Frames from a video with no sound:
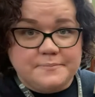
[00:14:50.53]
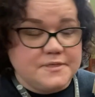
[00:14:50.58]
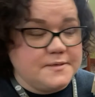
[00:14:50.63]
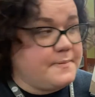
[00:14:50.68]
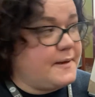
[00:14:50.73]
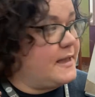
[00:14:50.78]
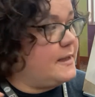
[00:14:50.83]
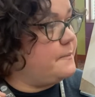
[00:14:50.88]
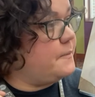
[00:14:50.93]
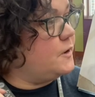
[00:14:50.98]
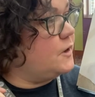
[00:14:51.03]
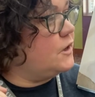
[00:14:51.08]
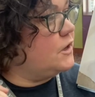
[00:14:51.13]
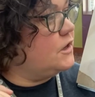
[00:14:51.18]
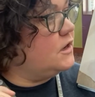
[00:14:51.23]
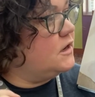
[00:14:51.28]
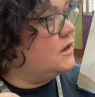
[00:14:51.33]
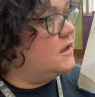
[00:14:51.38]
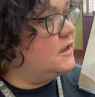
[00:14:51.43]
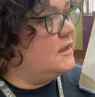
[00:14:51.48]
the paper.
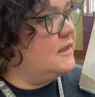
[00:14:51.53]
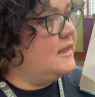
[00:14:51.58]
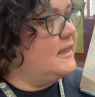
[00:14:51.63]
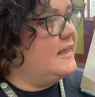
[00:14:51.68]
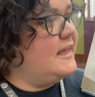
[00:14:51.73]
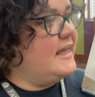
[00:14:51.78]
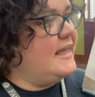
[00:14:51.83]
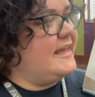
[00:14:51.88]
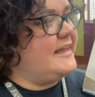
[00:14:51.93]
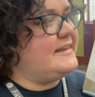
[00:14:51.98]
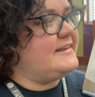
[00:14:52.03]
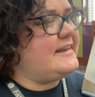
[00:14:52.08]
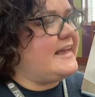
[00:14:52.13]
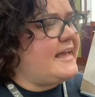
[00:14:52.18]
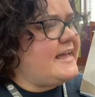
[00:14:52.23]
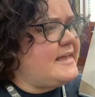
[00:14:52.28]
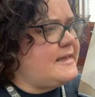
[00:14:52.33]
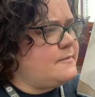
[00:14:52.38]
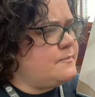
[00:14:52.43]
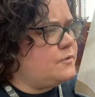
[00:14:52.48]
"And
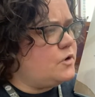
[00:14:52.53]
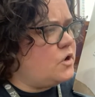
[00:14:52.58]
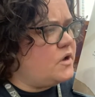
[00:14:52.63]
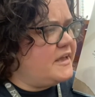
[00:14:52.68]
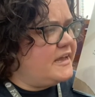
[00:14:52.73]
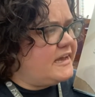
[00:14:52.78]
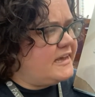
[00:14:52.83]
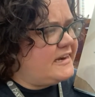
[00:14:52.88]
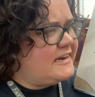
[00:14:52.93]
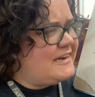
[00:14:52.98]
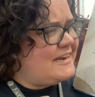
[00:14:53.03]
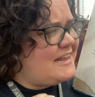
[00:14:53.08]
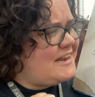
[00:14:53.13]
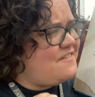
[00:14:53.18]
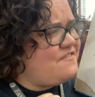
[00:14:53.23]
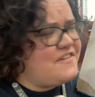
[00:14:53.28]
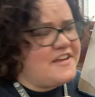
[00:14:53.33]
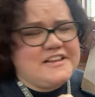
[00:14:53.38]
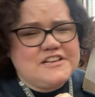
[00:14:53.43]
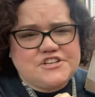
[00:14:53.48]
I am going on an
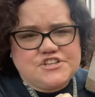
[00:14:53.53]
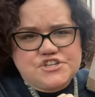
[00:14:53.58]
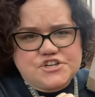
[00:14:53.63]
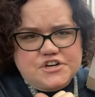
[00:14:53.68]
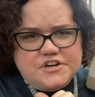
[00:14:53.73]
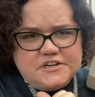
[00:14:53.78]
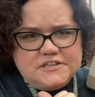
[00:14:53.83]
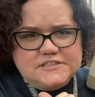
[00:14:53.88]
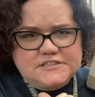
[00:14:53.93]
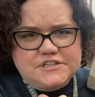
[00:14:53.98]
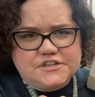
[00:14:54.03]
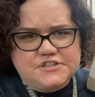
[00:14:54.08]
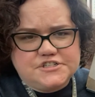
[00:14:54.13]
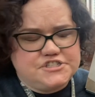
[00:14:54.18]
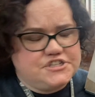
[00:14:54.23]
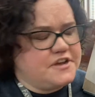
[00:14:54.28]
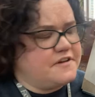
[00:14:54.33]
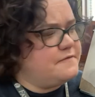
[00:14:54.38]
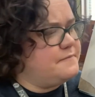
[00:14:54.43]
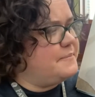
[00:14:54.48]
adventure in
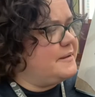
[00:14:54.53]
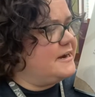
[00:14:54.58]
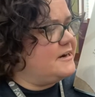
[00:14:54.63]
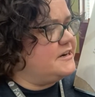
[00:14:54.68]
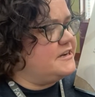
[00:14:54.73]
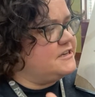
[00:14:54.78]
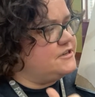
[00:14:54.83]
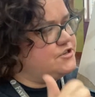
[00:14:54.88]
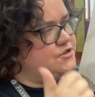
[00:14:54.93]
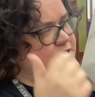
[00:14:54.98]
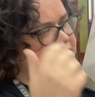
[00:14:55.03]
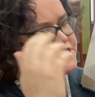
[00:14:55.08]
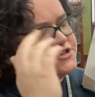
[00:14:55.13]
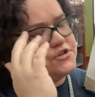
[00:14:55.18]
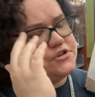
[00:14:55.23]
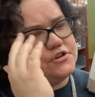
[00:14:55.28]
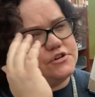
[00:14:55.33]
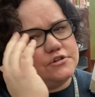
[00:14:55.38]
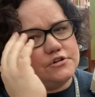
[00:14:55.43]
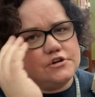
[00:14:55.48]
search of buried
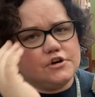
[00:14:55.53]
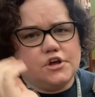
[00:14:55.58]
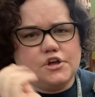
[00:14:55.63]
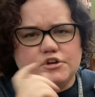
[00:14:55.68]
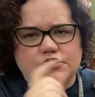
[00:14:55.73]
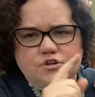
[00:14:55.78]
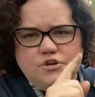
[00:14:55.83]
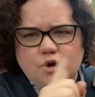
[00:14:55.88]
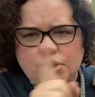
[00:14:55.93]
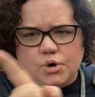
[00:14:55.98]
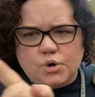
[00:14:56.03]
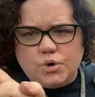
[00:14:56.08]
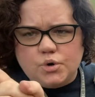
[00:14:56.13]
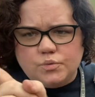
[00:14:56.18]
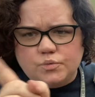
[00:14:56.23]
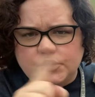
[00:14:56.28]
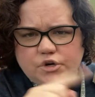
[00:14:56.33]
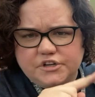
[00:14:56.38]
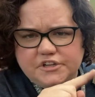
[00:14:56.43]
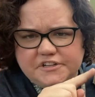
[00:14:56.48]
treasure. No
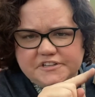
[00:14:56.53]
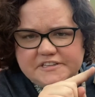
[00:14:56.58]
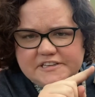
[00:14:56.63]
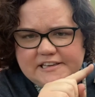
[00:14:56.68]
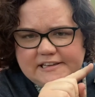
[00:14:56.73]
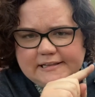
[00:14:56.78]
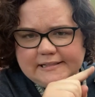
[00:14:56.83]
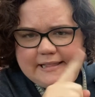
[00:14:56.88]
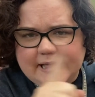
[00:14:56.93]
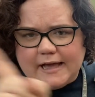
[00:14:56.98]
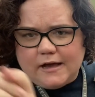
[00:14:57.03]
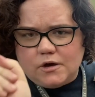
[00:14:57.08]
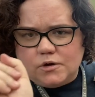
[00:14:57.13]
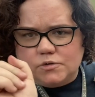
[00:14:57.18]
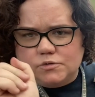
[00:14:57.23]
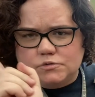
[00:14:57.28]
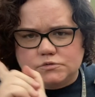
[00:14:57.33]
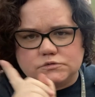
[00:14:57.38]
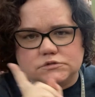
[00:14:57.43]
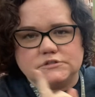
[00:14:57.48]
royalty
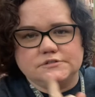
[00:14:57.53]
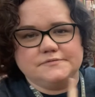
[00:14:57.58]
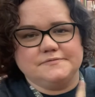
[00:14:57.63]
allowed."